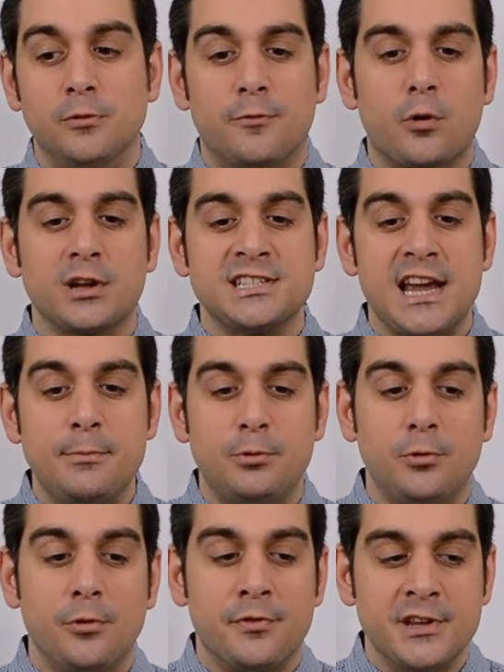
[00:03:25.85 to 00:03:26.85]
For
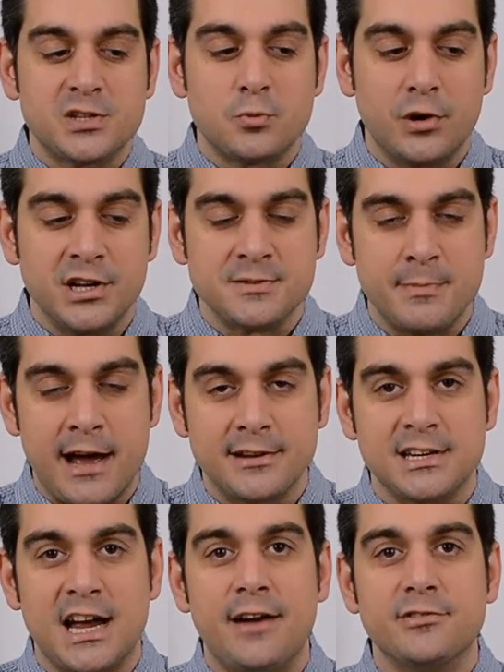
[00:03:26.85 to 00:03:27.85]
example, this one is
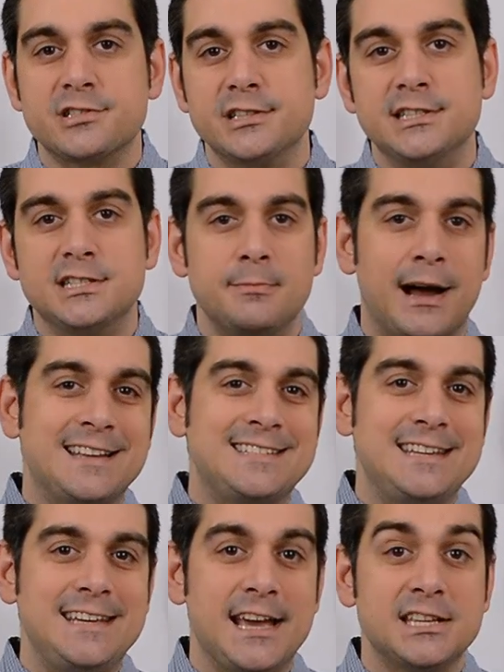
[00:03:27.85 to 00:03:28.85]
mounted obviously to my
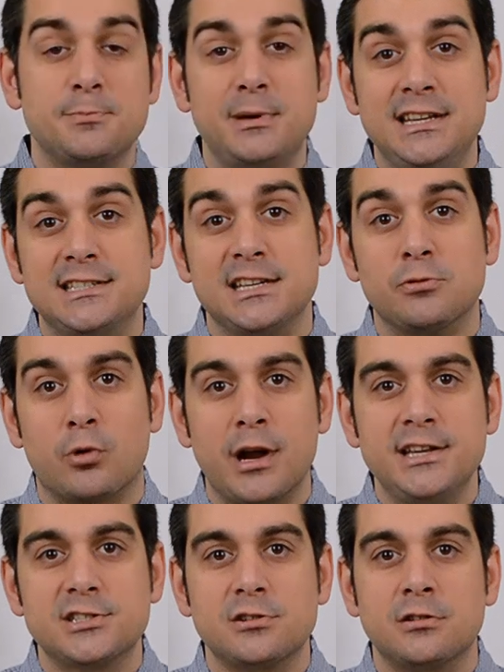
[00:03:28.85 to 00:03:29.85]
TSPC
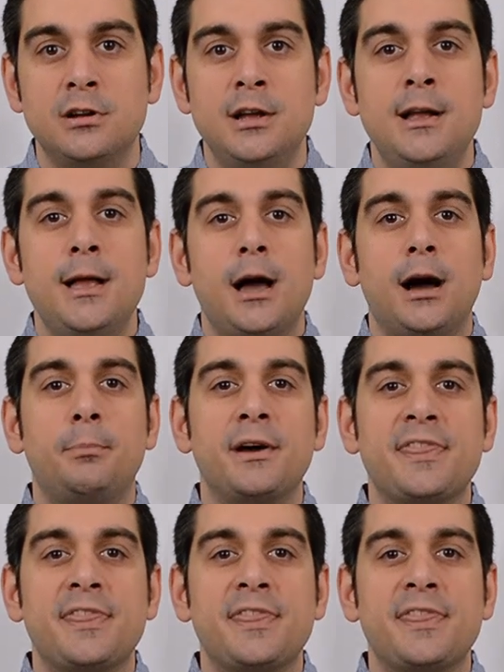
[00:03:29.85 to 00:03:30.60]
Racer, but